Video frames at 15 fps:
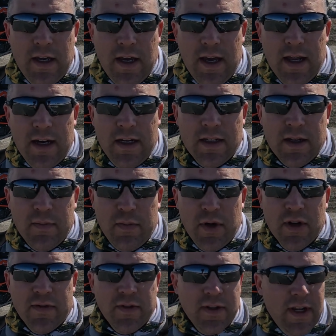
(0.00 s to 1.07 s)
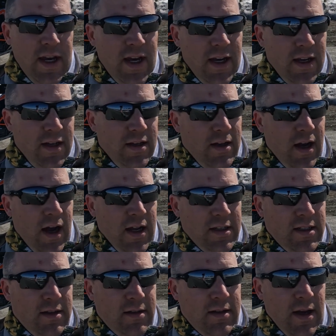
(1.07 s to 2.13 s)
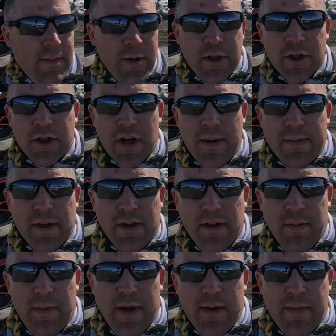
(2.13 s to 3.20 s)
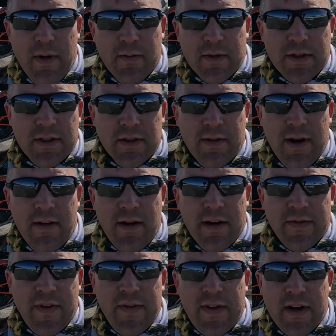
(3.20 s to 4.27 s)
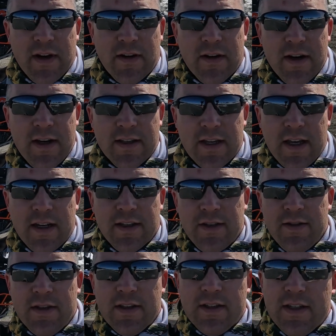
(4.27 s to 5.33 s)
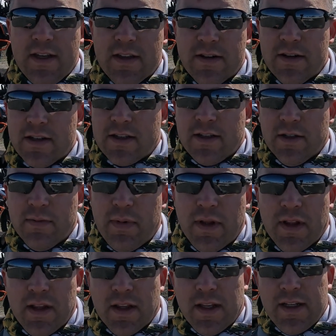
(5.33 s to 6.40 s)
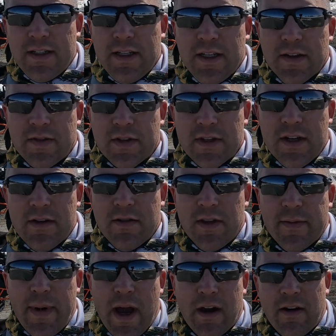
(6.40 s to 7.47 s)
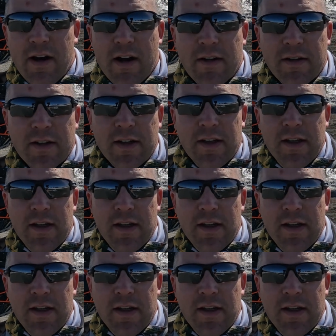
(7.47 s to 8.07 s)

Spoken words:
And it is a beautiful day. Temperature dropped a little bit, but we're still right around 50 degrees. And as you can see, there is still plenty of snow in the background.